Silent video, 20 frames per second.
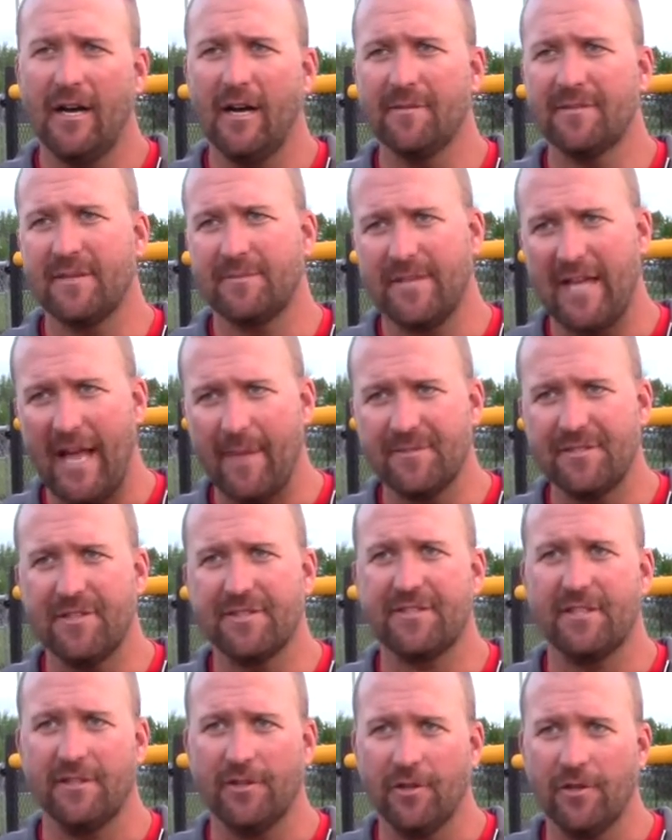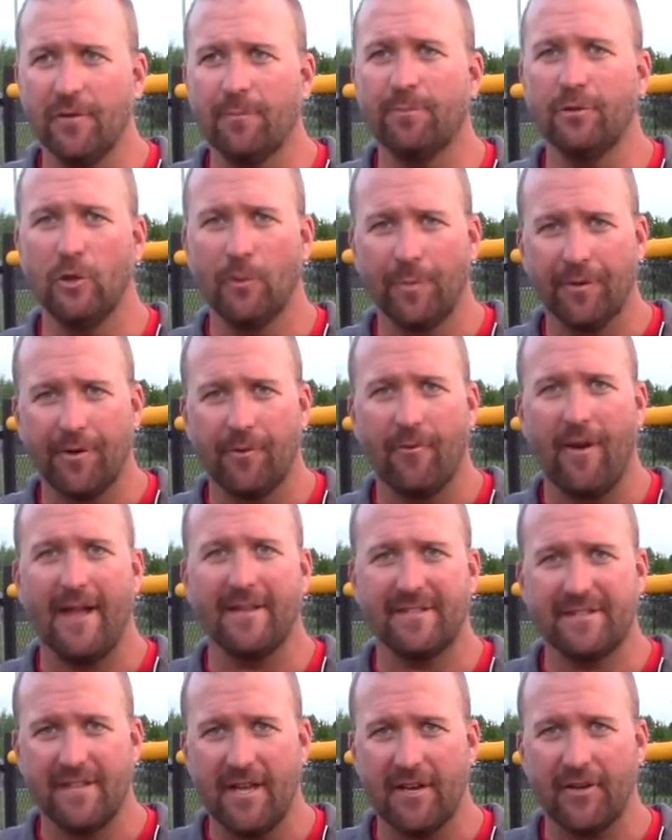Sometimes just a little blooper to
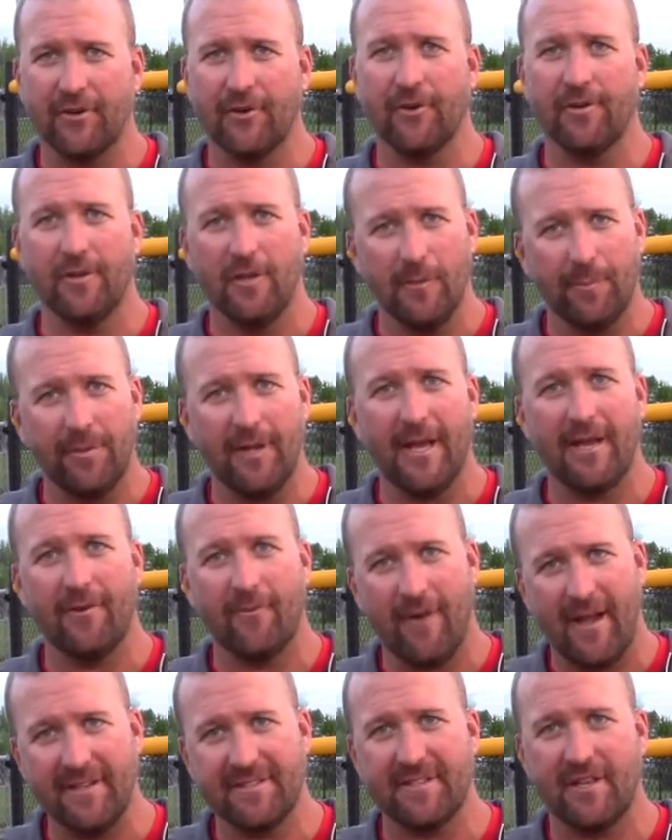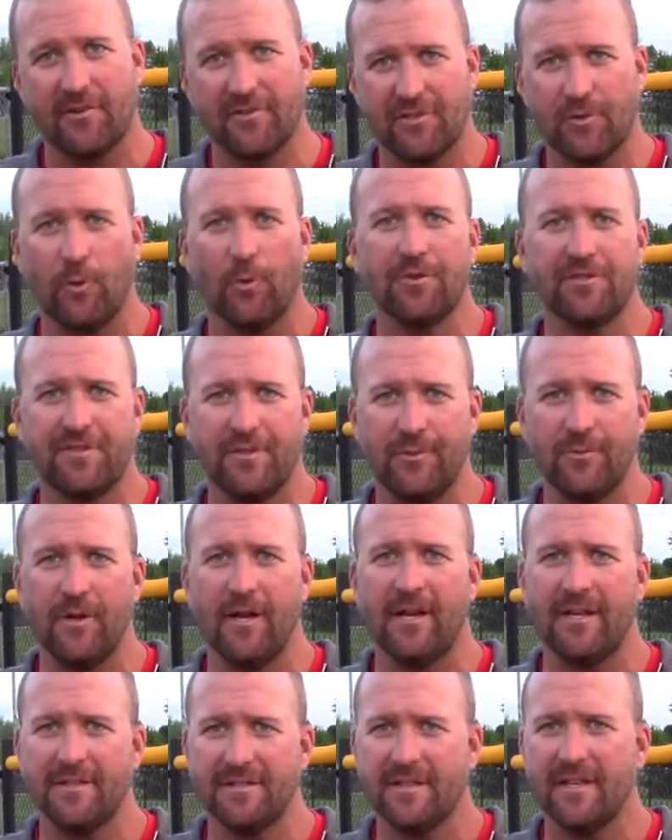right center or a little play into right center scores 2
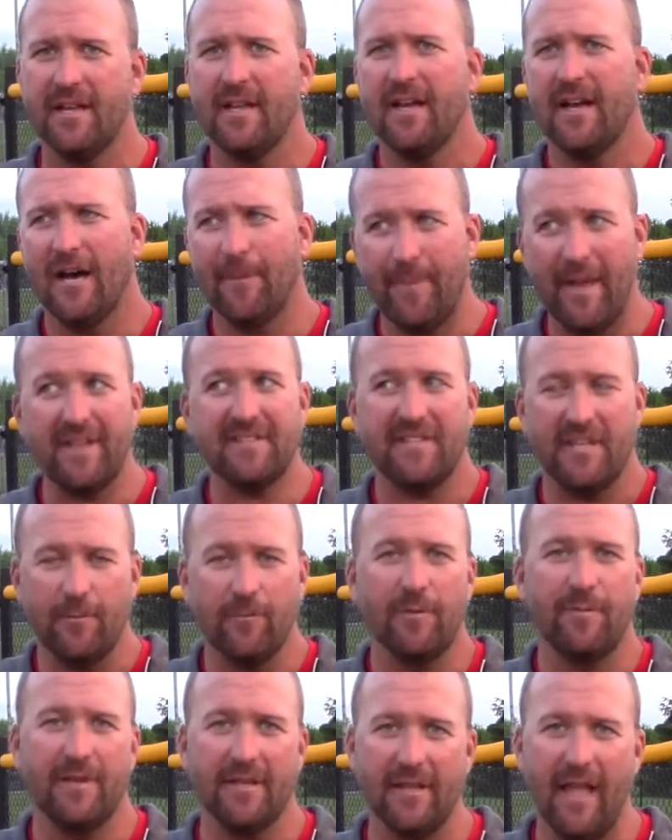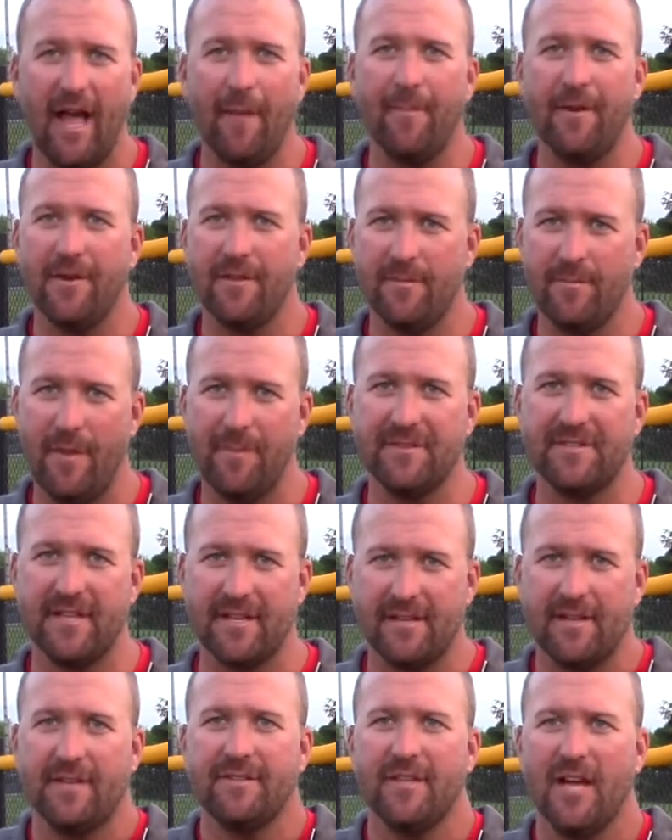runs. A base hit would be a lot better than maybe
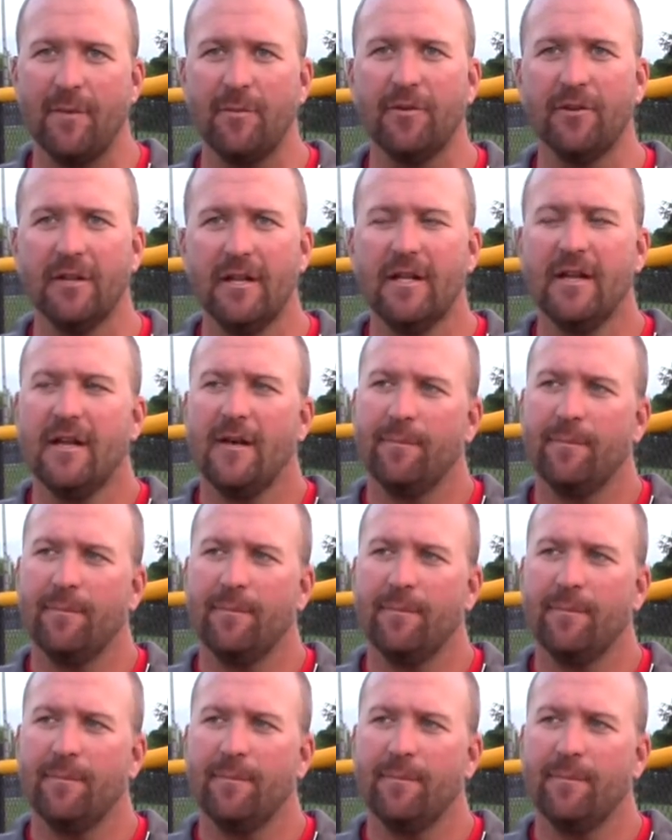a double.